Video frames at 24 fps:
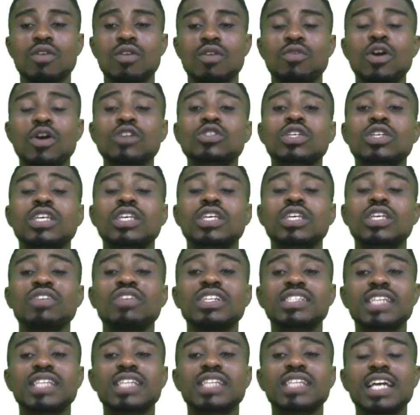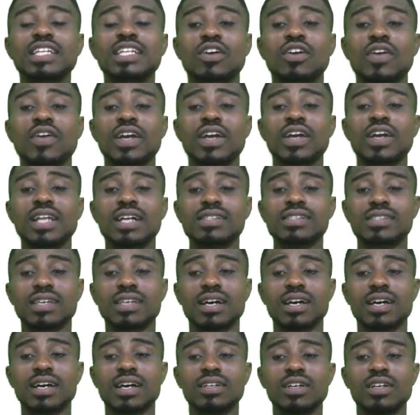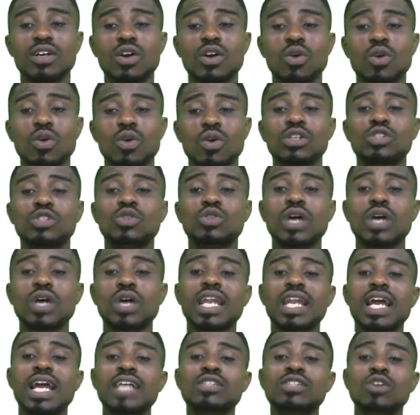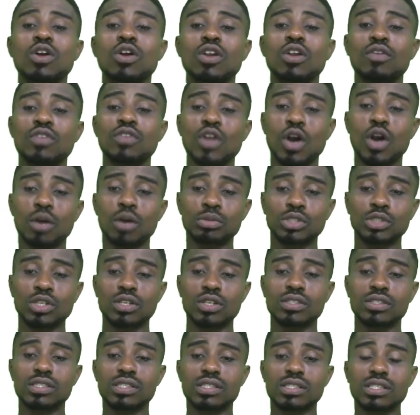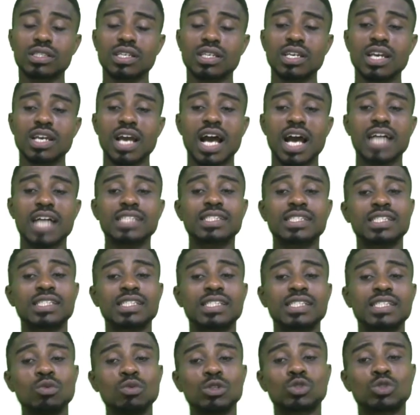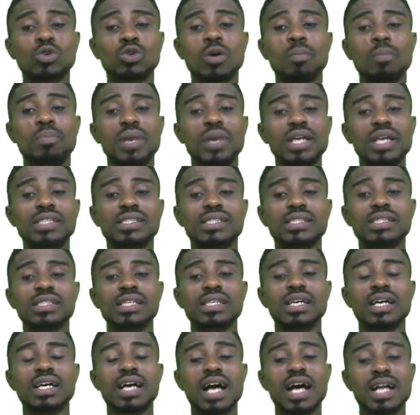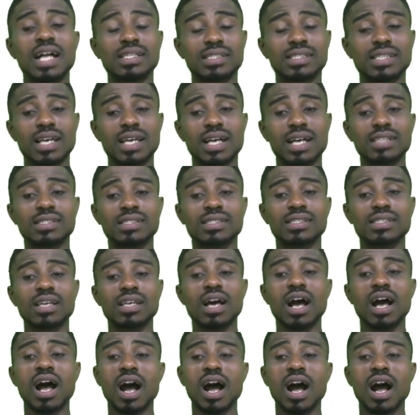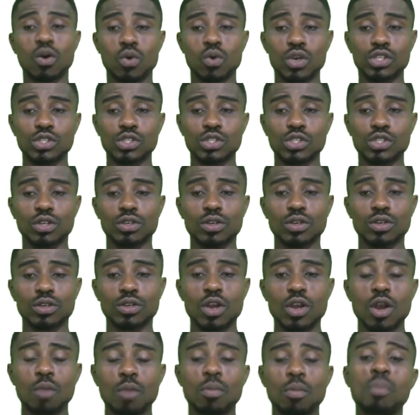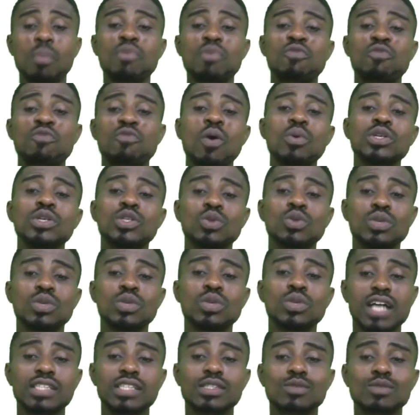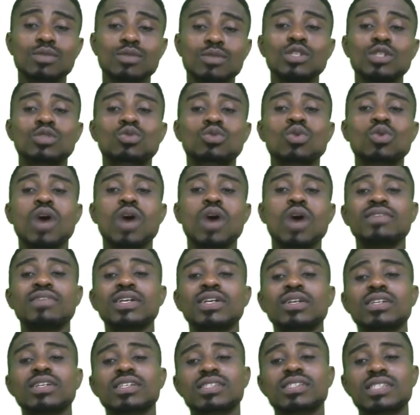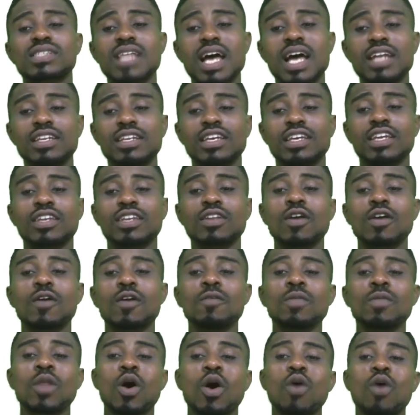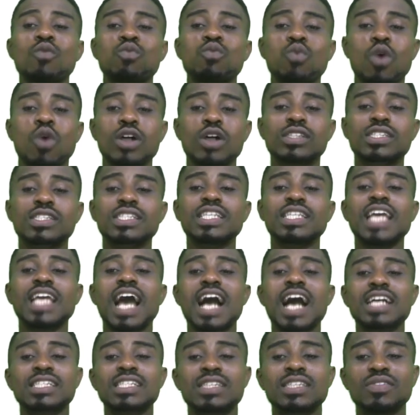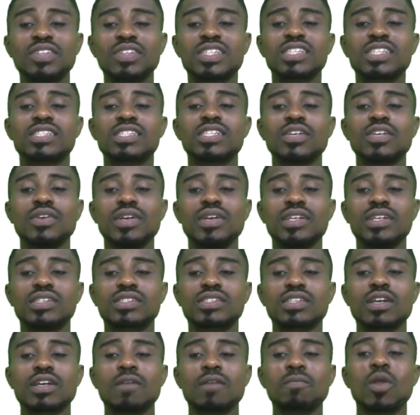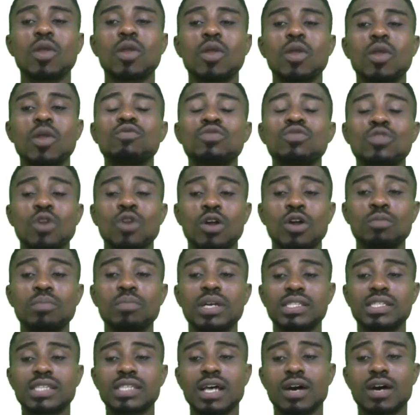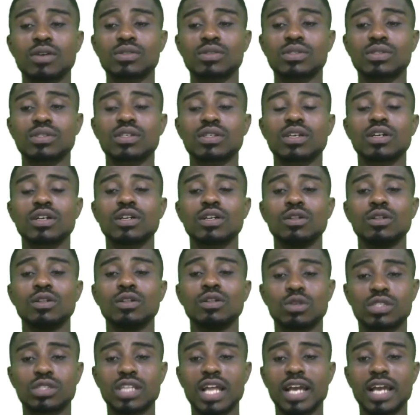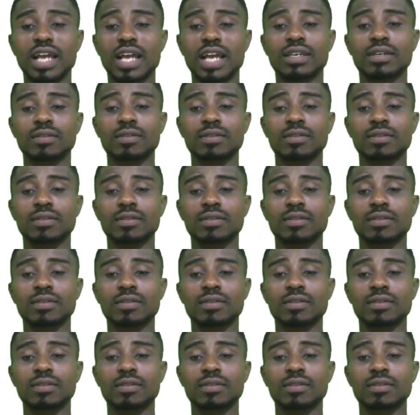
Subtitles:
For us to carefully select the correct answer, we need to analyze all of the options and see which one best answers our question. But before we do that, we need to have an understanding of what the activity series of non-metals looks like.